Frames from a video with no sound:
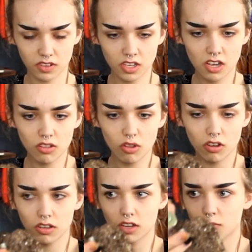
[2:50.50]
Look how
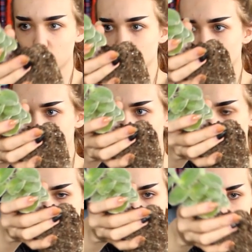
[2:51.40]
long that root is.
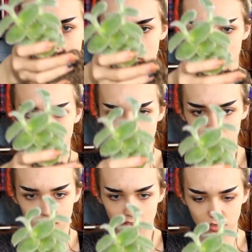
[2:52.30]

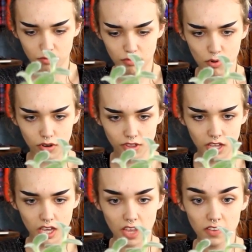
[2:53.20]
Poor
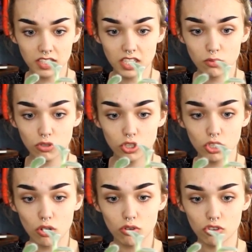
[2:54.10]
thing. And these things were
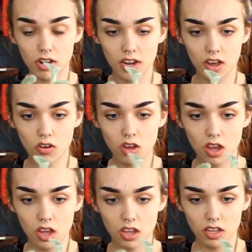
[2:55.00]
so dried out.
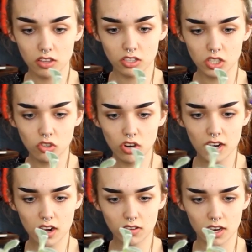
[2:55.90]
They're still
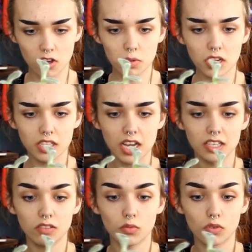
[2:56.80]
dried out now because I
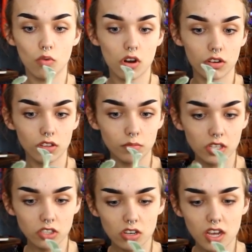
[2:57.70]
didn't want to water them
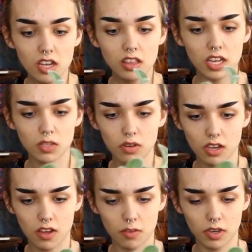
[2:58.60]
yesterday. That's when I
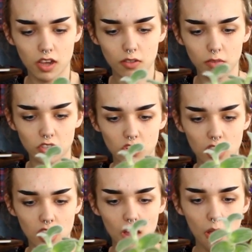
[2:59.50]
got them. I got them
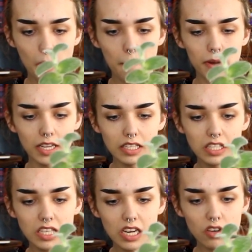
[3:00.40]
yesterday. But I
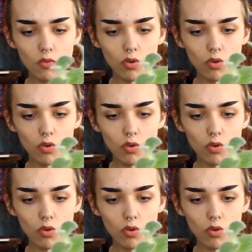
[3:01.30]
didn't